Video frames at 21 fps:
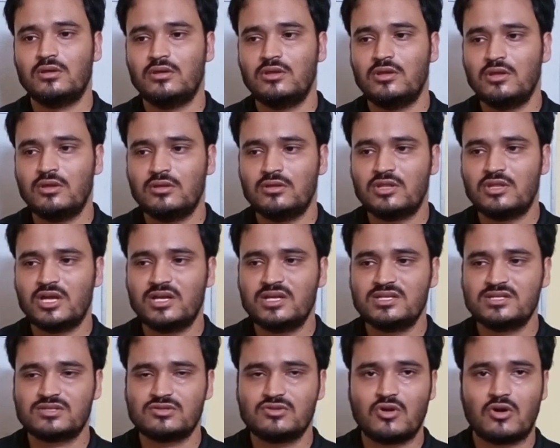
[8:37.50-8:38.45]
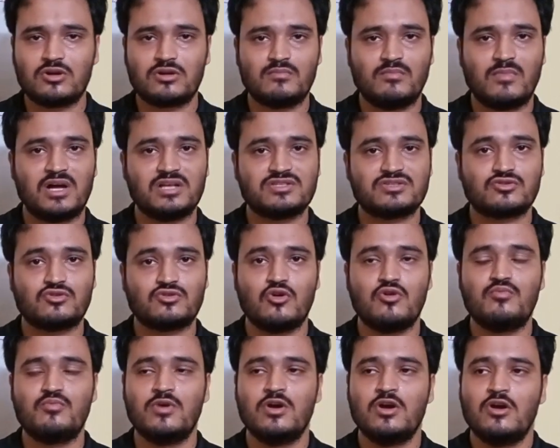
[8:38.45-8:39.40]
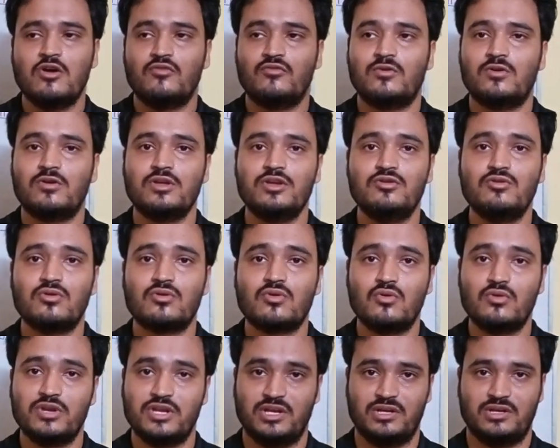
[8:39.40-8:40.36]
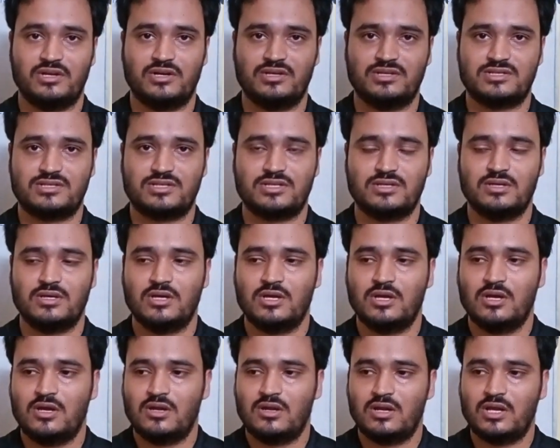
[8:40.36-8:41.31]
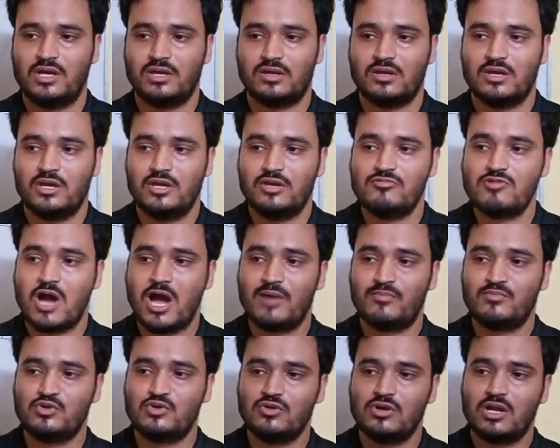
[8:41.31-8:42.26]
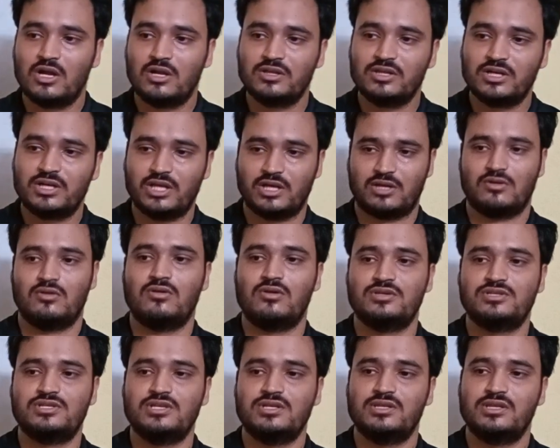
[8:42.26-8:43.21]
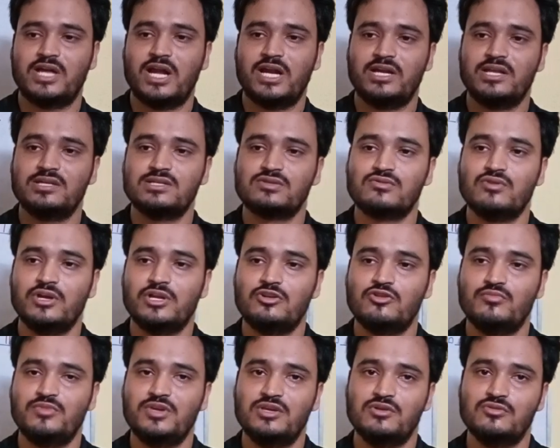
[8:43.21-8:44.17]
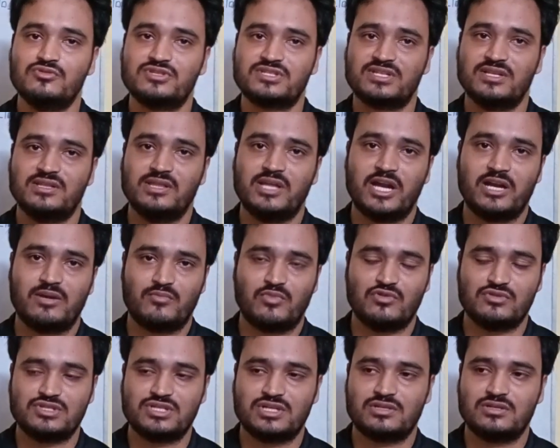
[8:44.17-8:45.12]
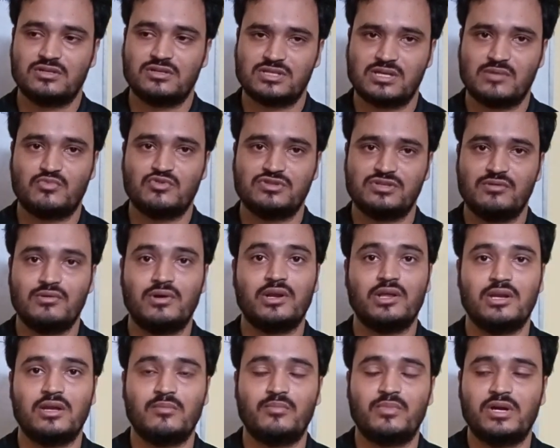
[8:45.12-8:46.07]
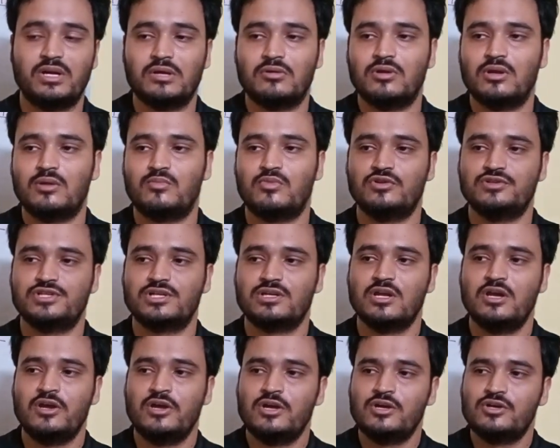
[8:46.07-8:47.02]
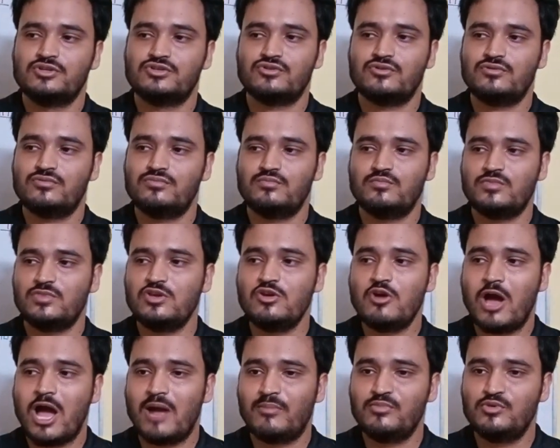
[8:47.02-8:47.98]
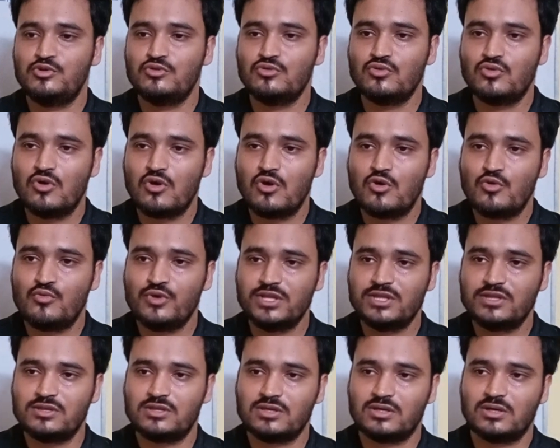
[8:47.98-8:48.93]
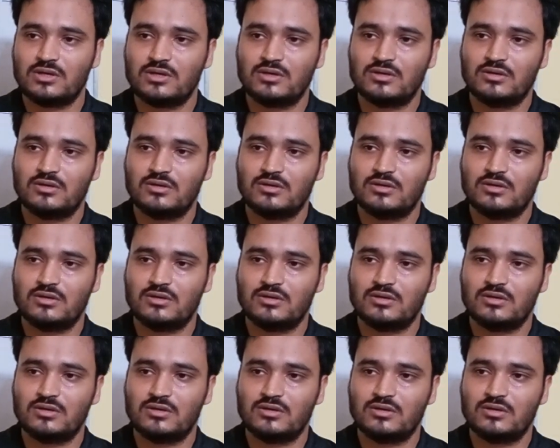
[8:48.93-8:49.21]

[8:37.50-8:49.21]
there is not much scope for your own interest. Like, you have to learn the technology that is going to be used in that project. Suppose you are in a particular project, so you have to go with